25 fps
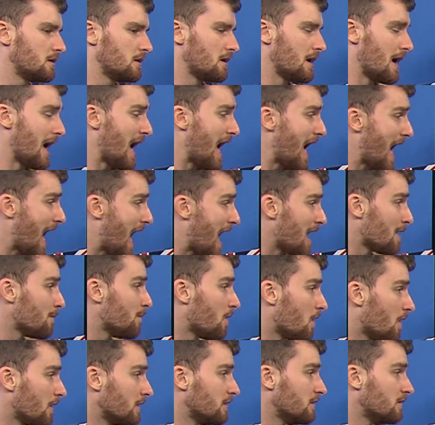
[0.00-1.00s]
a high
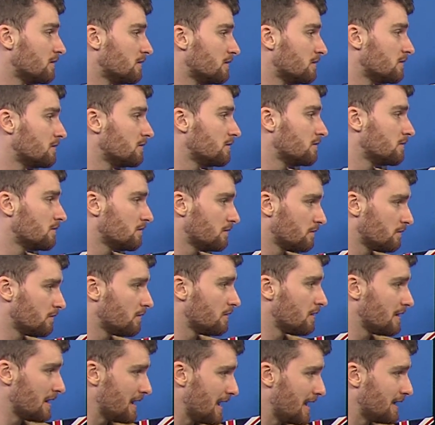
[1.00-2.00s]
point
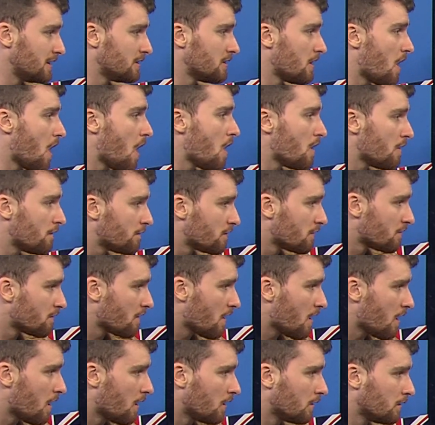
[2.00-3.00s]
in
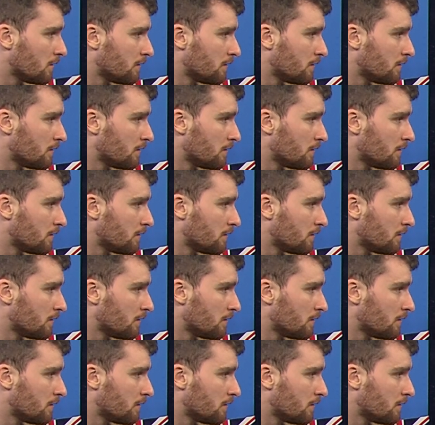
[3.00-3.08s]
overall